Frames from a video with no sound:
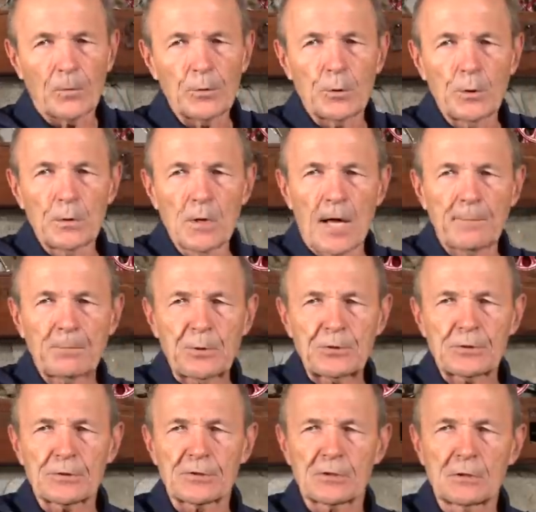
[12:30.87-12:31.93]
You do not
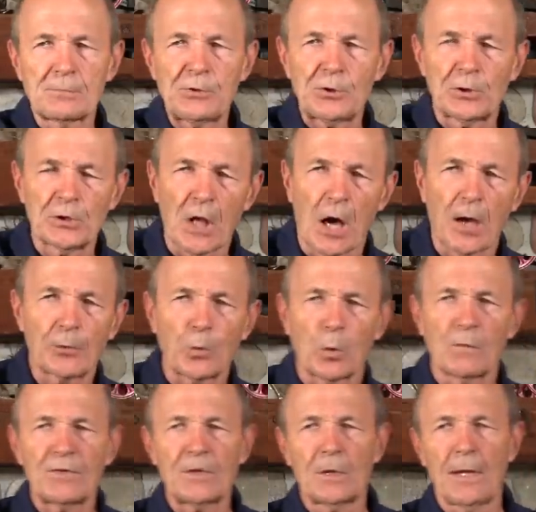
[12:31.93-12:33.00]
put your scuba unit on
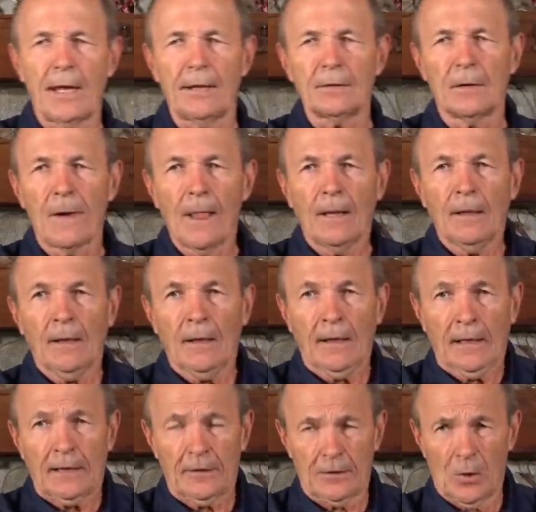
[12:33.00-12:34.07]
over your head.
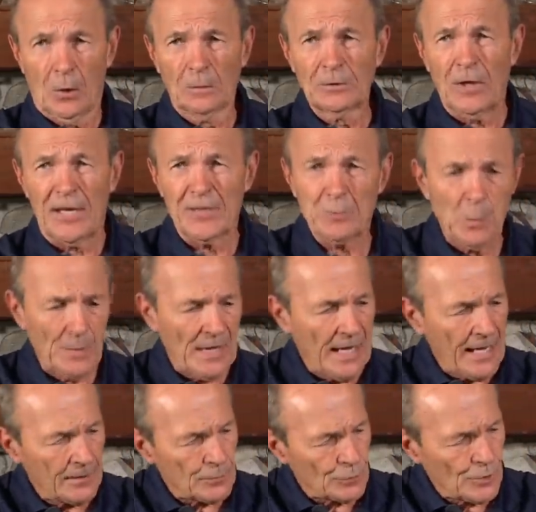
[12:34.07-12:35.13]
In the old days, when we
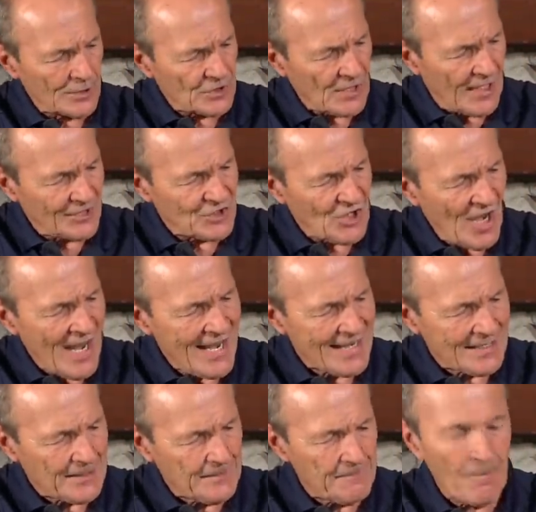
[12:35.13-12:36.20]
had just a
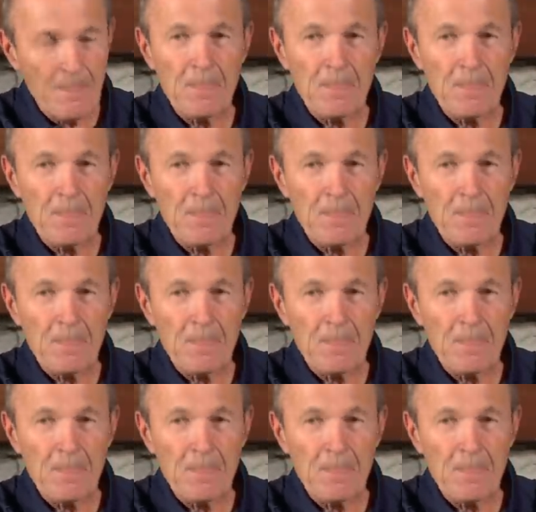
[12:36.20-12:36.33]
tank,